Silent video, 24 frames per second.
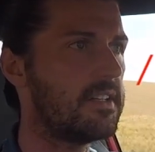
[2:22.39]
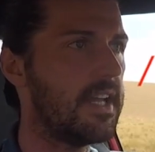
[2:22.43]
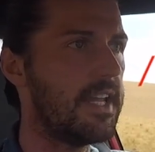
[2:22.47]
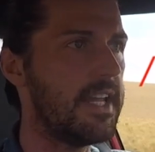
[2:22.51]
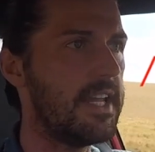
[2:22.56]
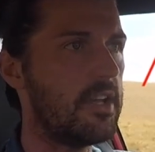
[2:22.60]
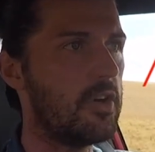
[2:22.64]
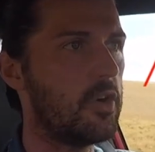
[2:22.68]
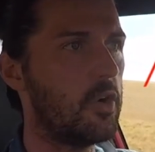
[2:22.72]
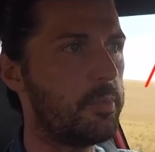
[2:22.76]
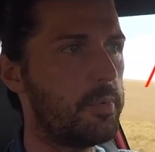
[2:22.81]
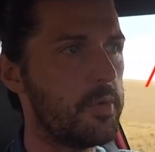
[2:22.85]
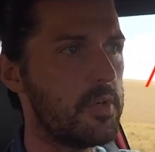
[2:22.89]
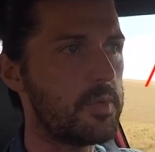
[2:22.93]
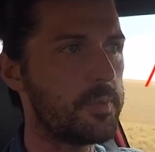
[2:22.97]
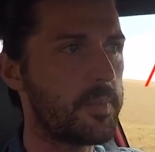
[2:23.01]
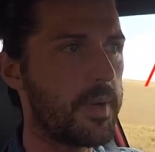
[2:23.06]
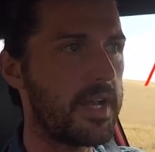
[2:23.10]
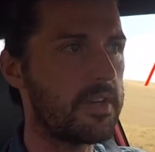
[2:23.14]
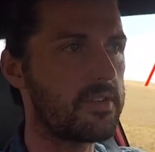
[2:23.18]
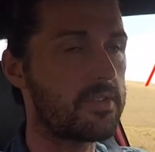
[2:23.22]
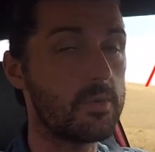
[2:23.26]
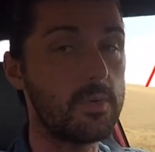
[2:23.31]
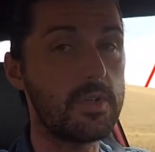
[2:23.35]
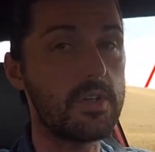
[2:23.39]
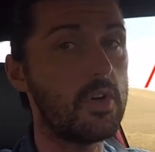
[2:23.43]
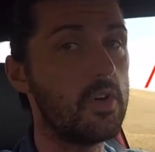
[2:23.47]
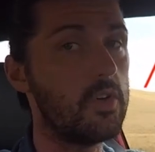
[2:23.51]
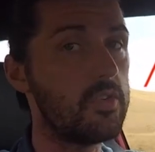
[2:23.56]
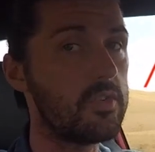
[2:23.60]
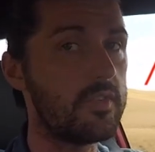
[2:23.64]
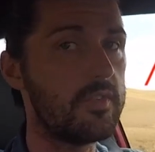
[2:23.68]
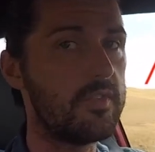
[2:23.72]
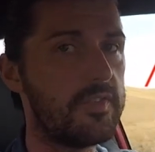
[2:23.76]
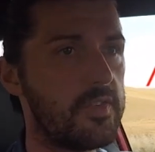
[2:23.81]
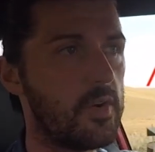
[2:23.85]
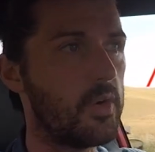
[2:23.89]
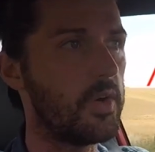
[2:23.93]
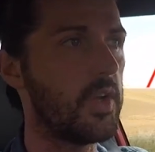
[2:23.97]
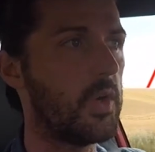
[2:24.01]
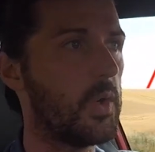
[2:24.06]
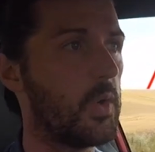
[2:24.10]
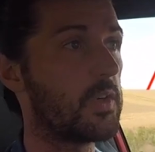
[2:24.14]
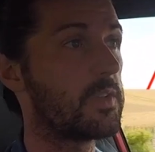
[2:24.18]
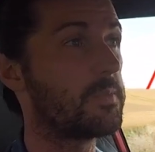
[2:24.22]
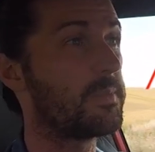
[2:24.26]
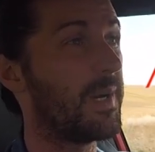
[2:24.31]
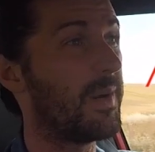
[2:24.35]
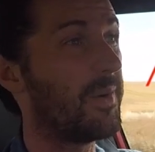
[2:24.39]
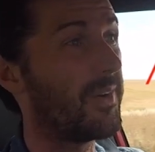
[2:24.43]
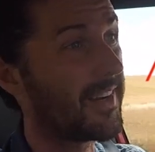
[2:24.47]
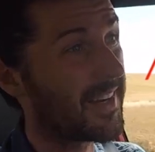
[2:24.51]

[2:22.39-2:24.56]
EcoBoost petrol with 140 horsepower,